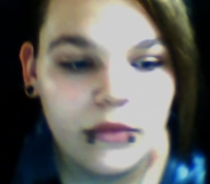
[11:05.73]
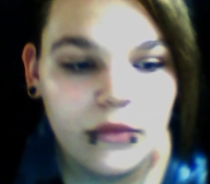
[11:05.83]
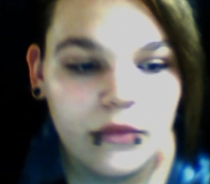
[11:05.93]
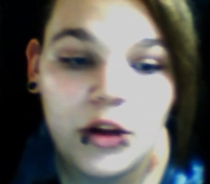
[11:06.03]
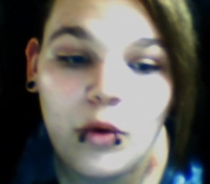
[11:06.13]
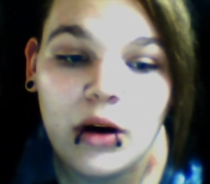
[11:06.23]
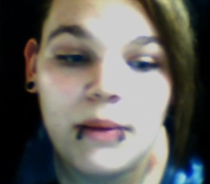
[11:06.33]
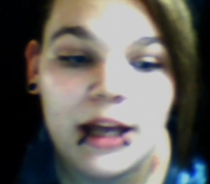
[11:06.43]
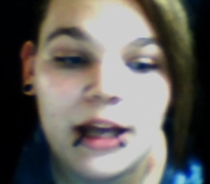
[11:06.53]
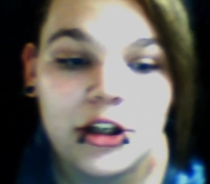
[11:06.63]
You want to
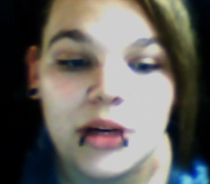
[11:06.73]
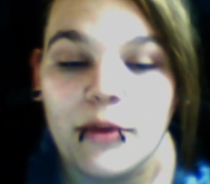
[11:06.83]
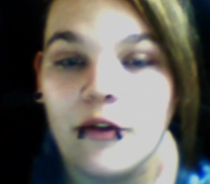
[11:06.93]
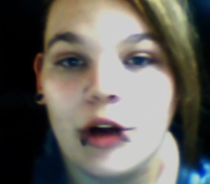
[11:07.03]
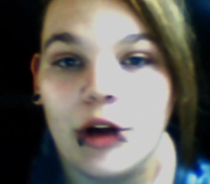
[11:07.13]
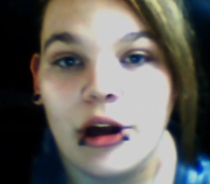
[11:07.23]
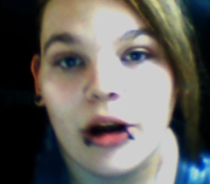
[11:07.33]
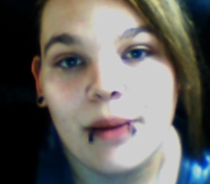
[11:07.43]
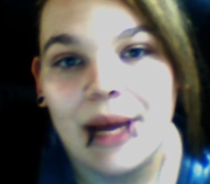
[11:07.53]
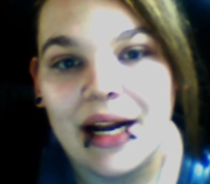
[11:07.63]
make sure before you go
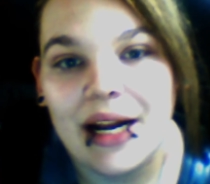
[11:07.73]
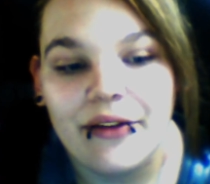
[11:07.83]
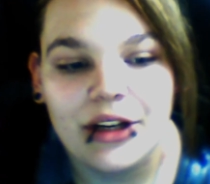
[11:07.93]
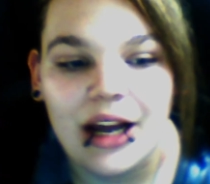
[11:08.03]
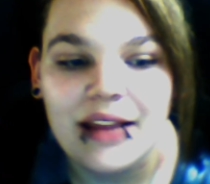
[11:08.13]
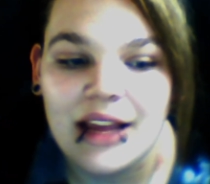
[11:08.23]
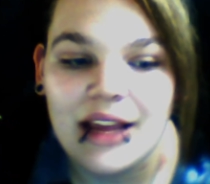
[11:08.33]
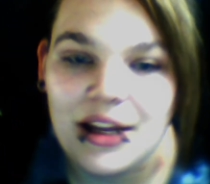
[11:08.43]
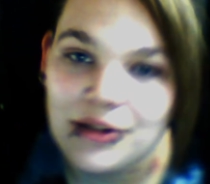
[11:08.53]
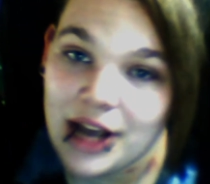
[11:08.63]
to bed every night
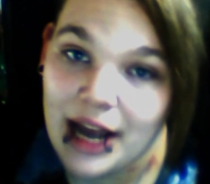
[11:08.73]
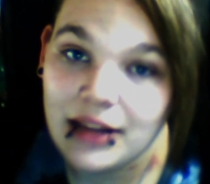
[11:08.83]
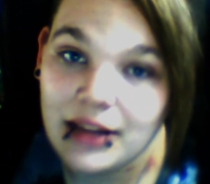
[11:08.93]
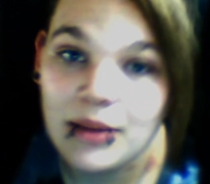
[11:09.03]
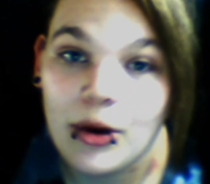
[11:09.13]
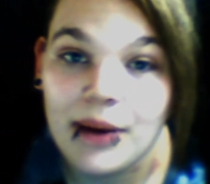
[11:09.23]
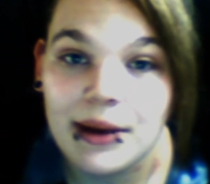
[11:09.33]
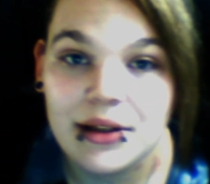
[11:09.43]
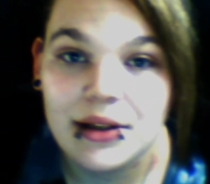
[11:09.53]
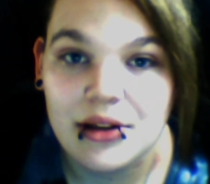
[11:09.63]
that you tighten the
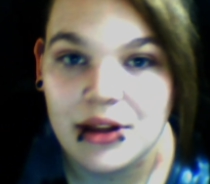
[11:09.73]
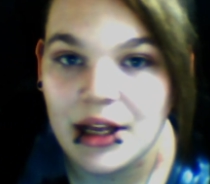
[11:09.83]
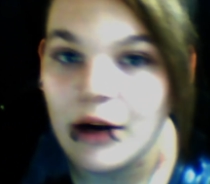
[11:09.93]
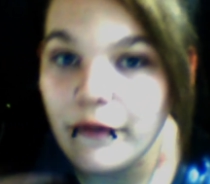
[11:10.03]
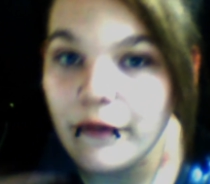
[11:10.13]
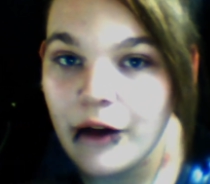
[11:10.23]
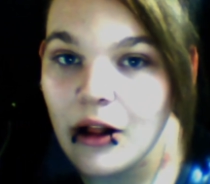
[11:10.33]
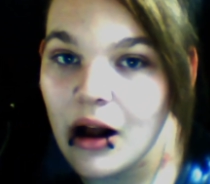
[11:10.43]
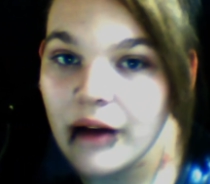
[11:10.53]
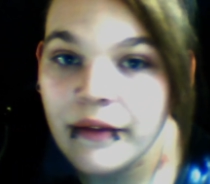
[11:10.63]
barbell so that they don't fall
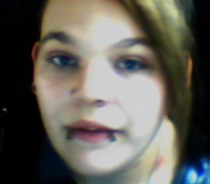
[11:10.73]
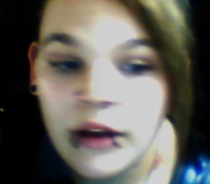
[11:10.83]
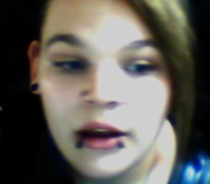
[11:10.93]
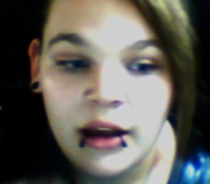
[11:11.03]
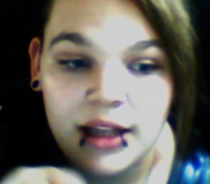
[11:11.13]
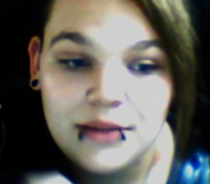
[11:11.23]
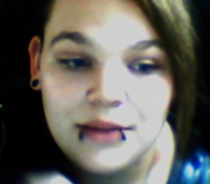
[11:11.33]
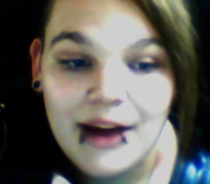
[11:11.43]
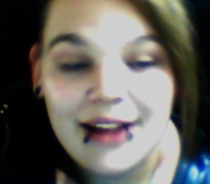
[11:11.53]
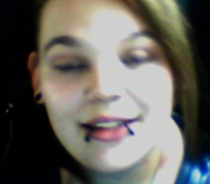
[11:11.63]
off. It's
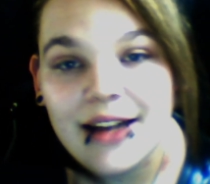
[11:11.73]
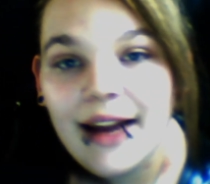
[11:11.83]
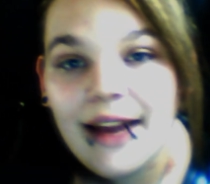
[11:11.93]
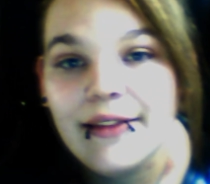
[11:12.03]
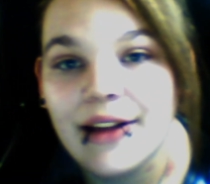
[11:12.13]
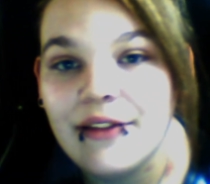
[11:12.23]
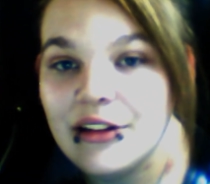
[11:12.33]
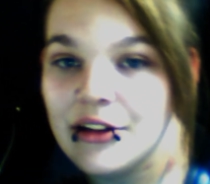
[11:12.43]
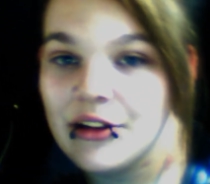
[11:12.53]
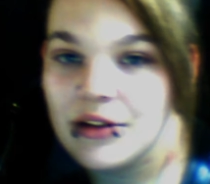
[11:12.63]
right to tighten, left to
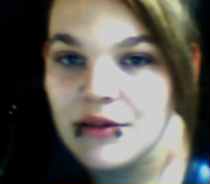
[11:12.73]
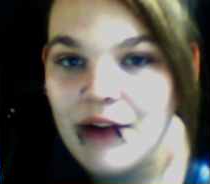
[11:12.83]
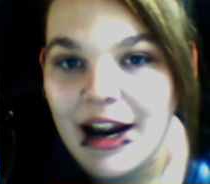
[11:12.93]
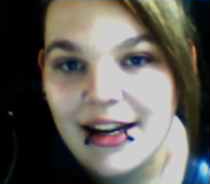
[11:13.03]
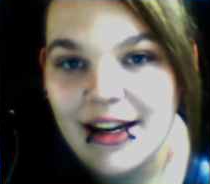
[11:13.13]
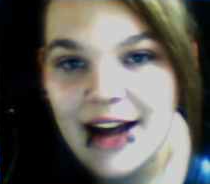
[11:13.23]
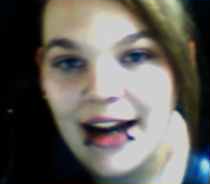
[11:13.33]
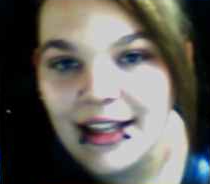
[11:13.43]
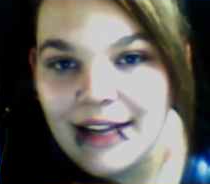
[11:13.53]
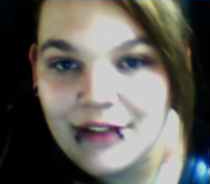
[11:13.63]
loosen, righty
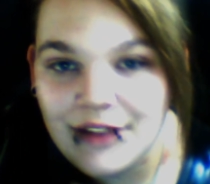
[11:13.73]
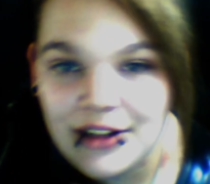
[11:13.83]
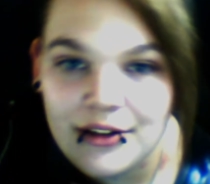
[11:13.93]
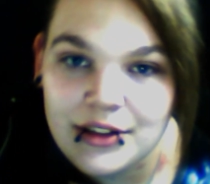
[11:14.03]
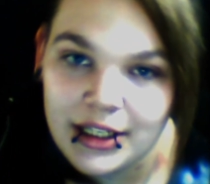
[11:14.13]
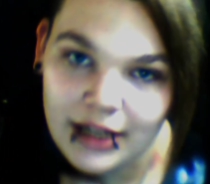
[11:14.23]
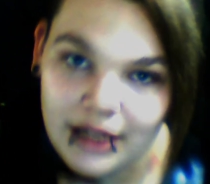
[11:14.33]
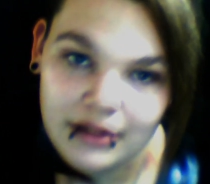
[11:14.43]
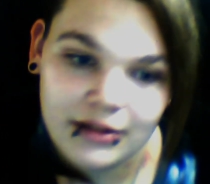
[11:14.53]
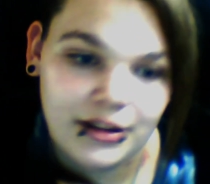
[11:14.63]
tighty, lefty loosey.
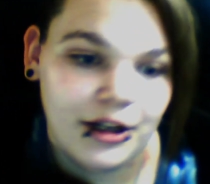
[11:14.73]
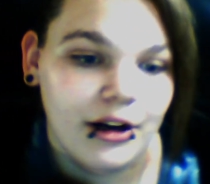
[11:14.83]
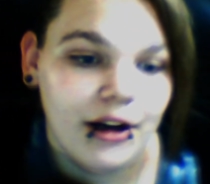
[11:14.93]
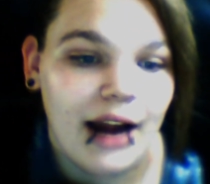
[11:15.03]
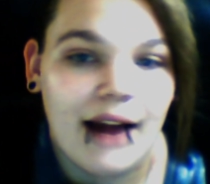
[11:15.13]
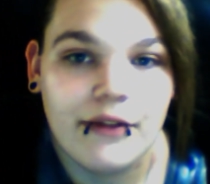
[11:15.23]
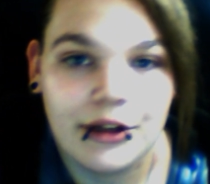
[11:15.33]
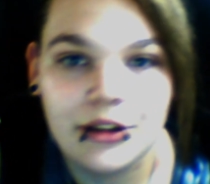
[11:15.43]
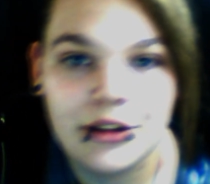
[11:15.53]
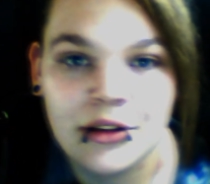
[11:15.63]
Your
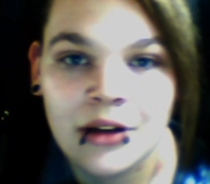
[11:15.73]
average